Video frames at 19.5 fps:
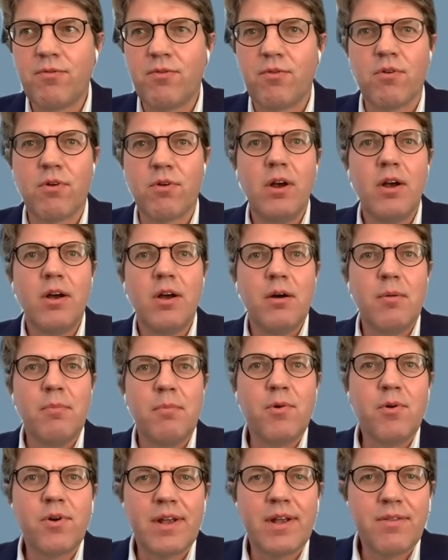For
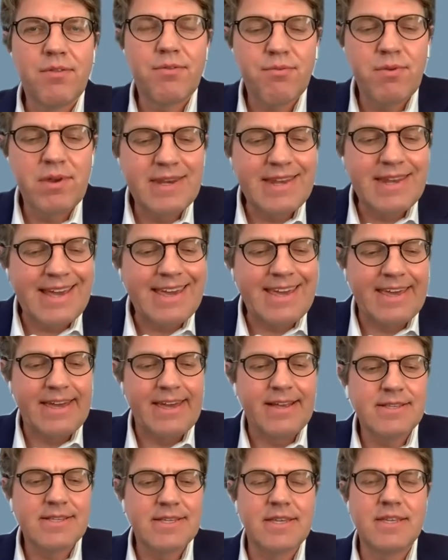more than three
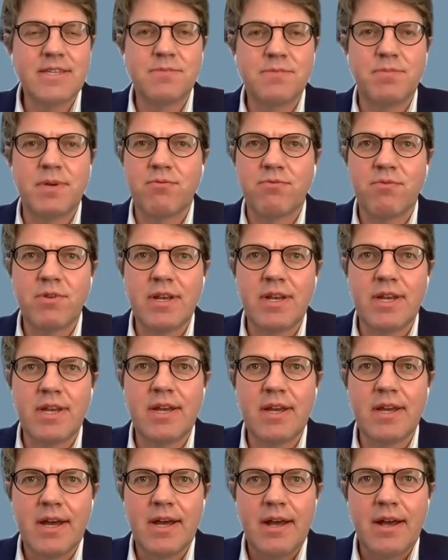decades, he's been
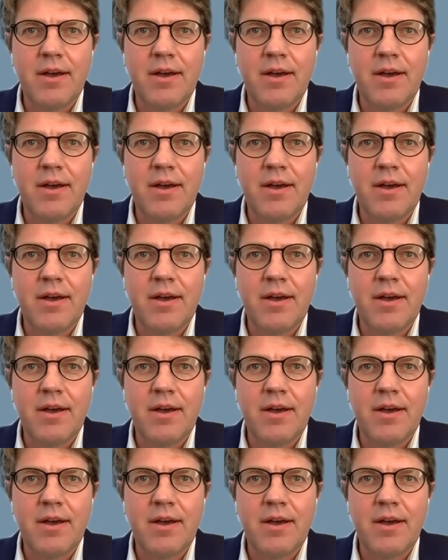really